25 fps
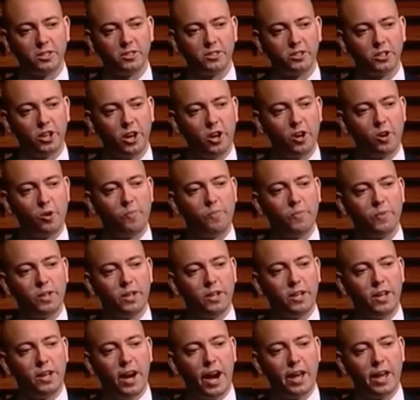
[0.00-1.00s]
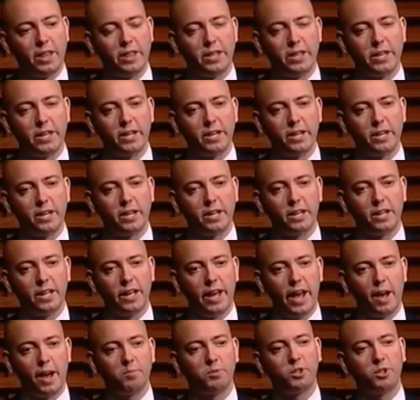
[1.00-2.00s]
So I think
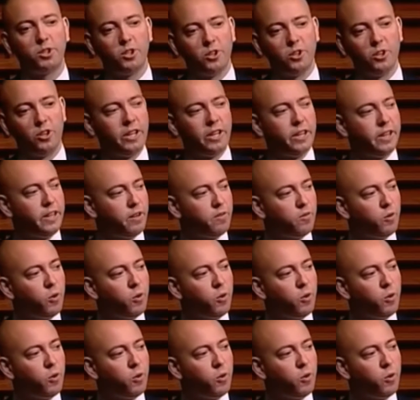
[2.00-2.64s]
absolutely there